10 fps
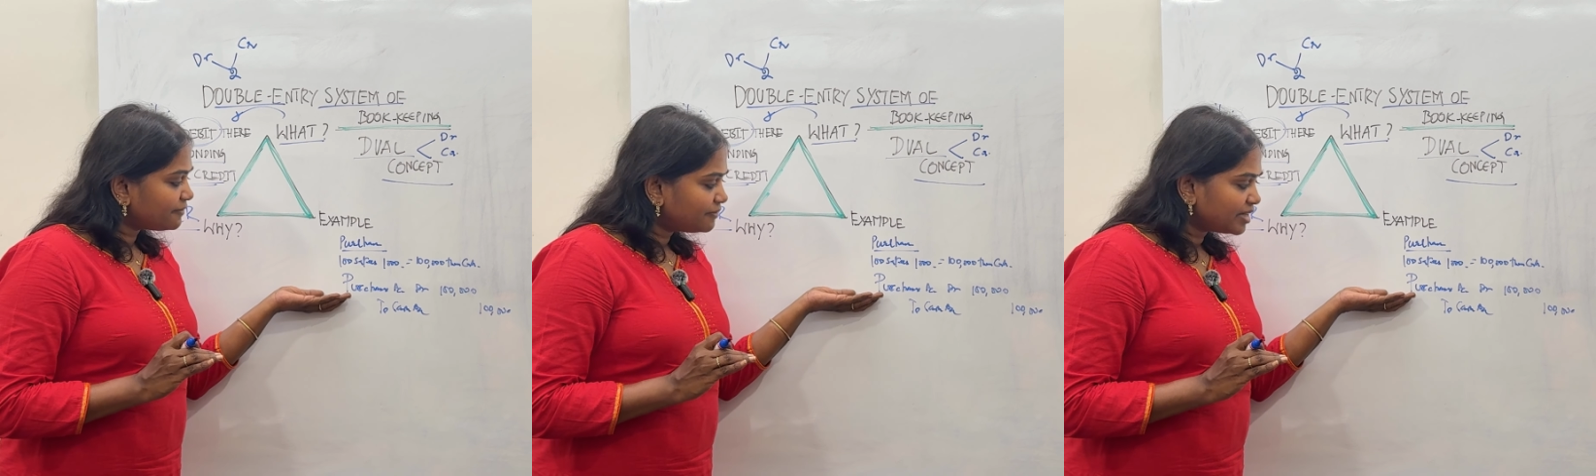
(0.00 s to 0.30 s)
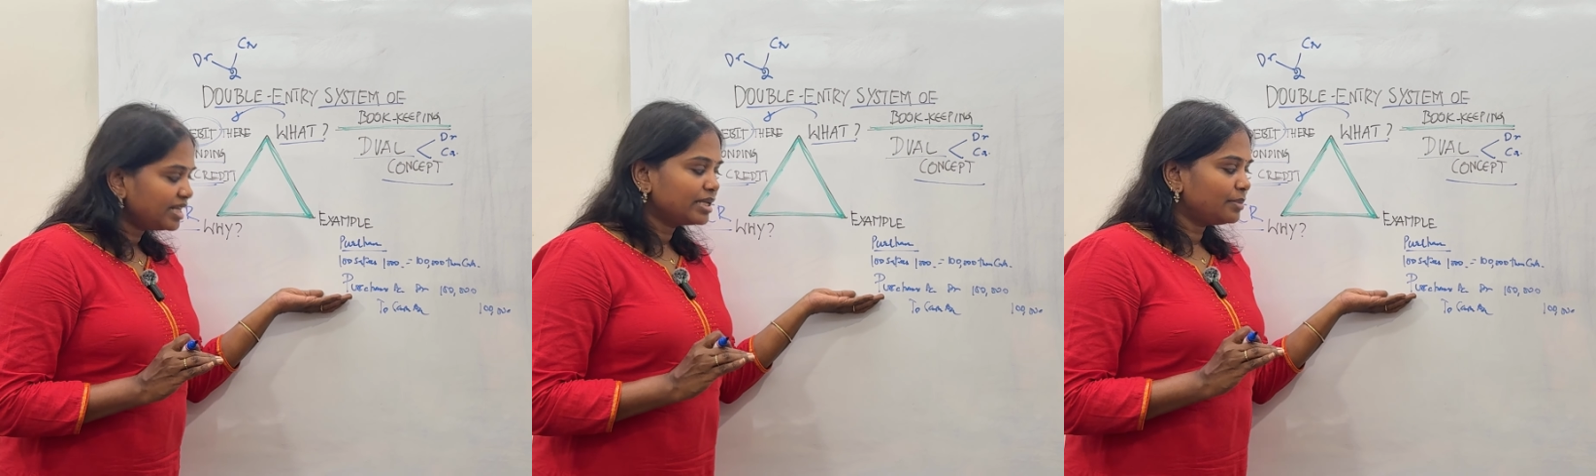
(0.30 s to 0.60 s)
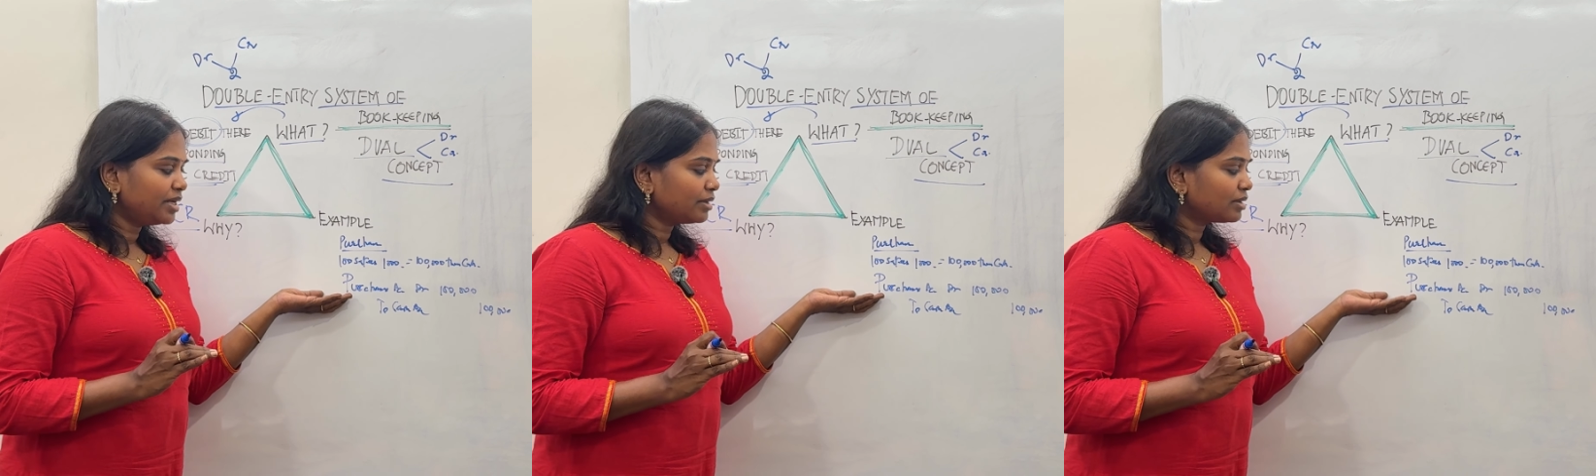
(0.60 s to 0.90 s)
every
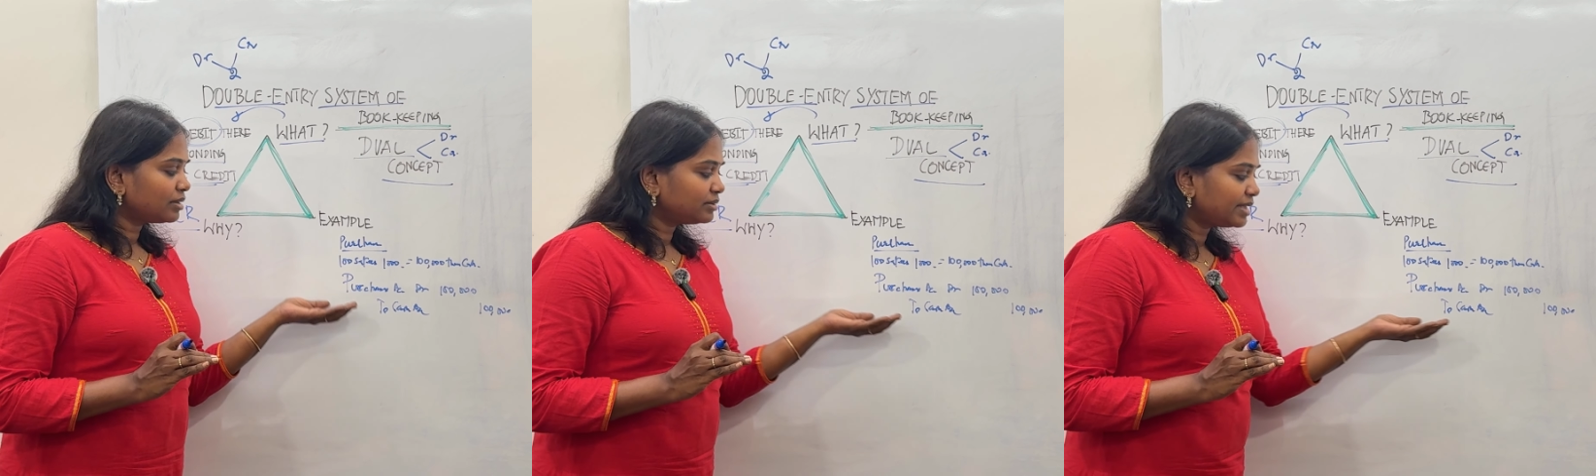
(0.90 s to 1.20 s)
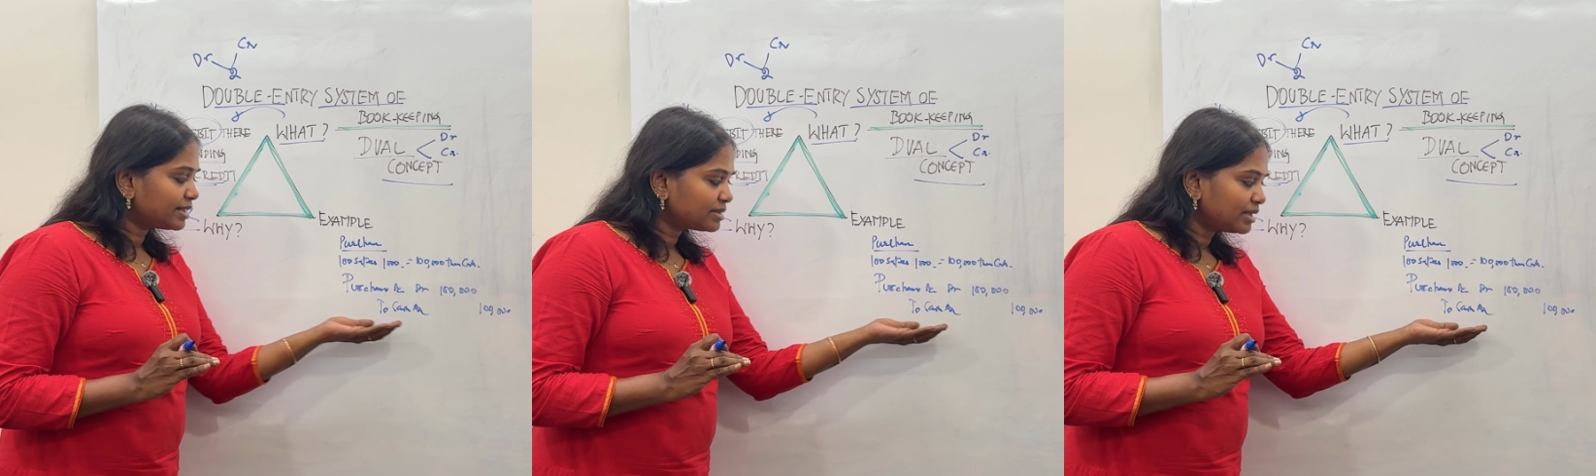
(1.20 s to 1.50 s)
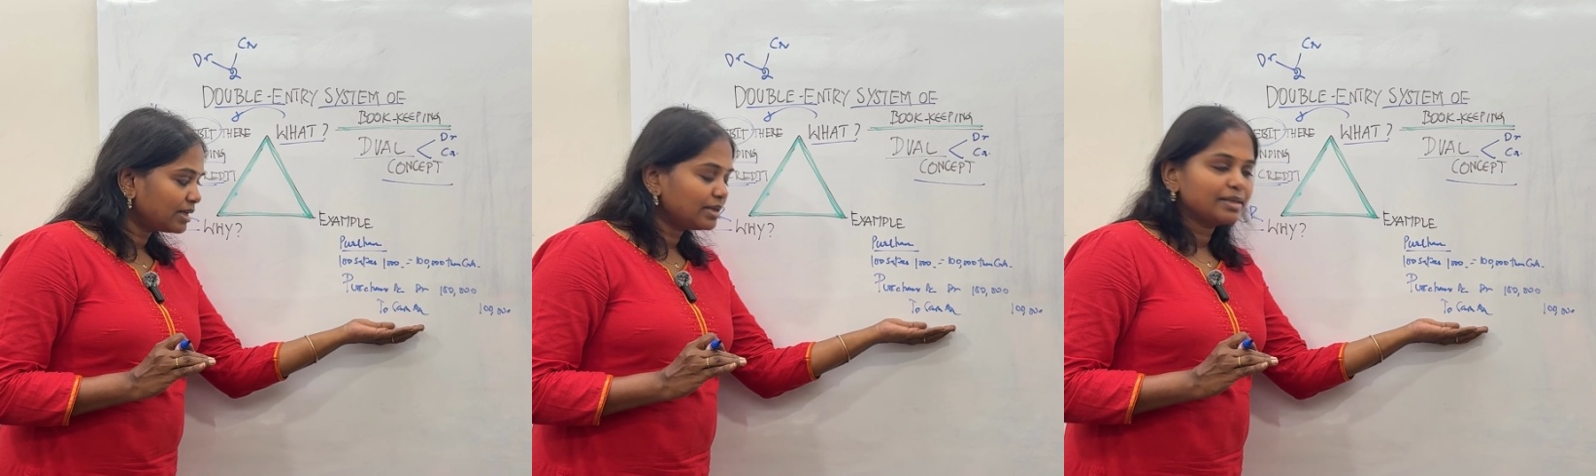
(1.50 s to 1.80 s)
debit there is a
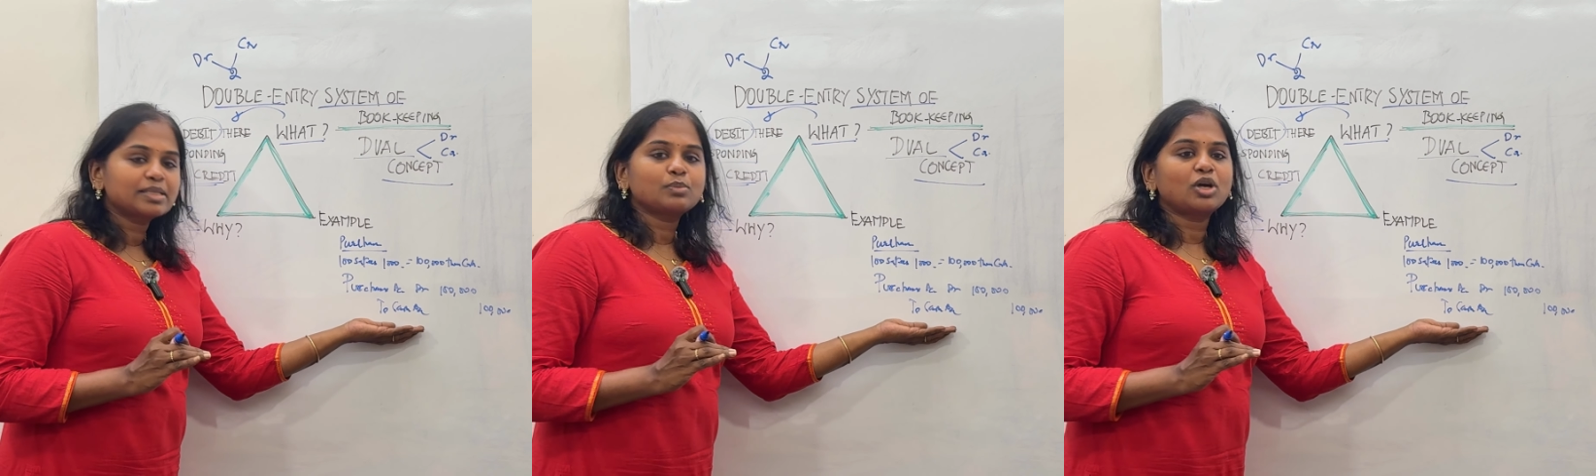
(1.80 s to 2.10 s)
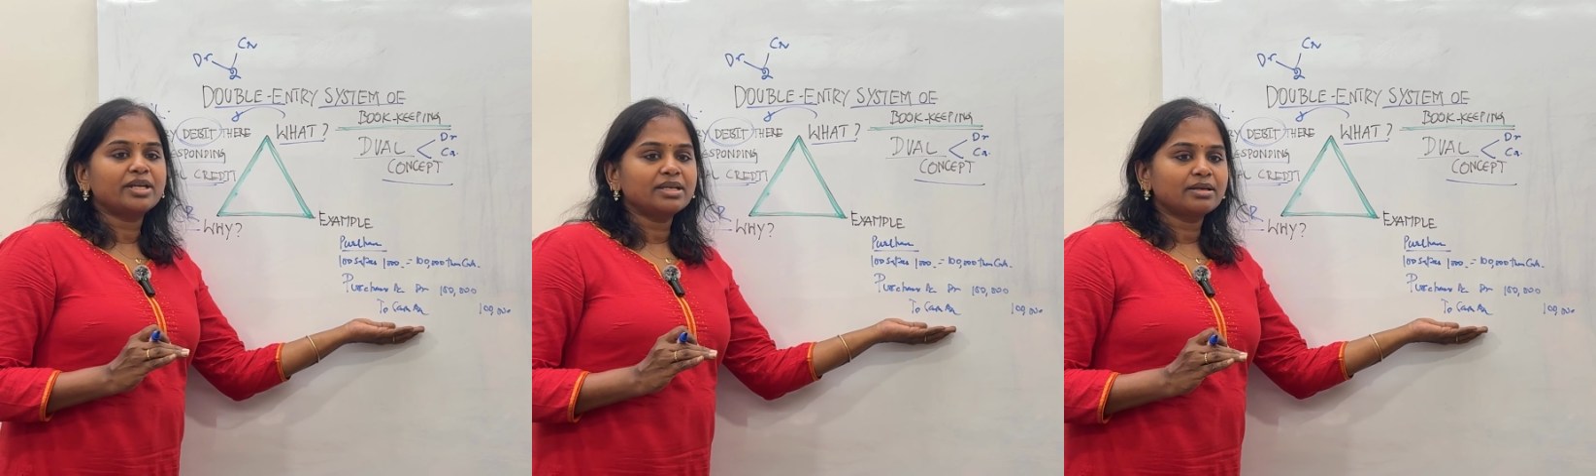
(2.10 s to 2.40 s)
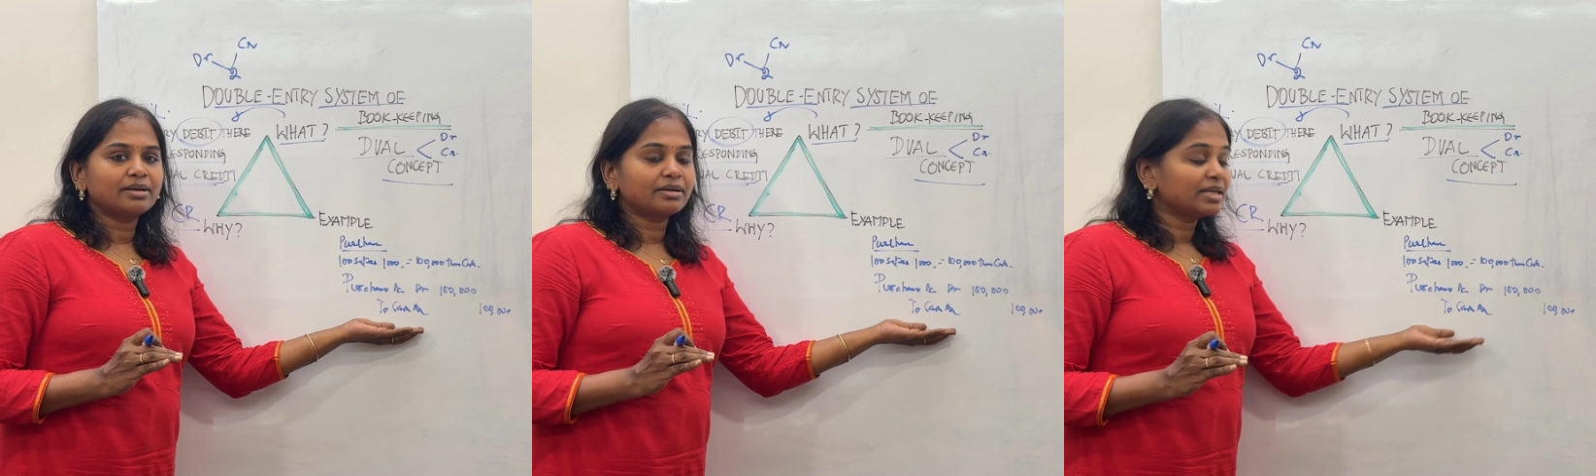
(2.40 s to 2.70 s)
corresponding
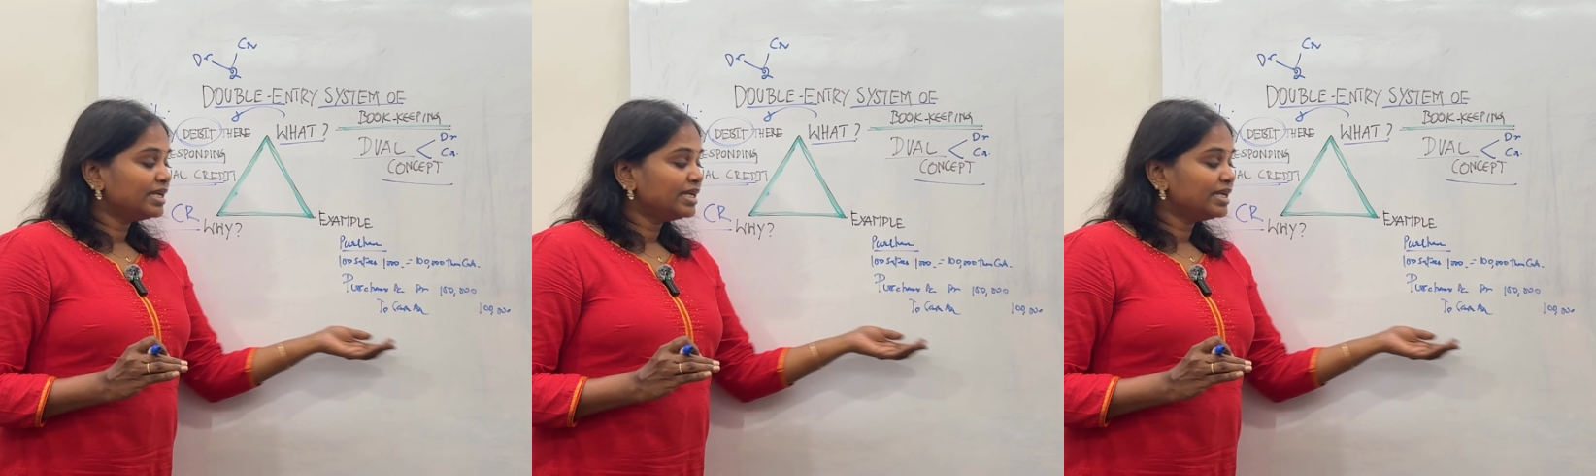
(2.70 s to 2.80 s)
credit.